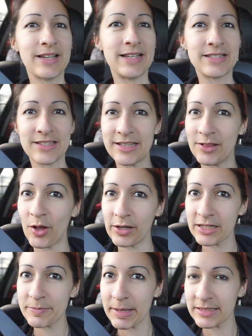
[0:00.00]
It's the
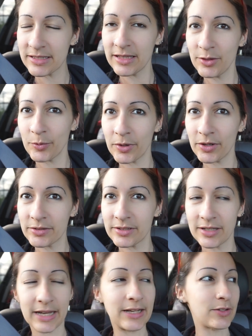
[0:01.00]
longest pencil in the world.
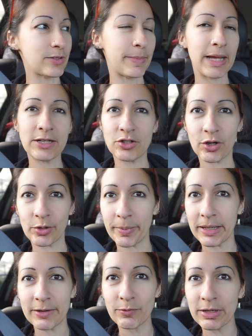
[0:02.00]
I know it's a bad joke,
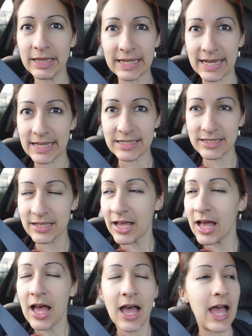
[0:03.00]
but it really is.
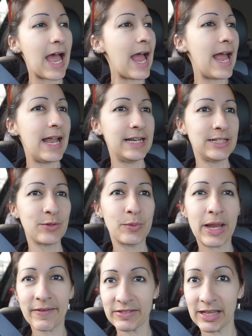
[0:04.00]
And we
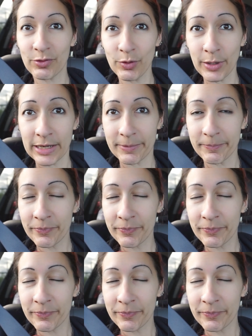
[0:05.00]
have to get through it.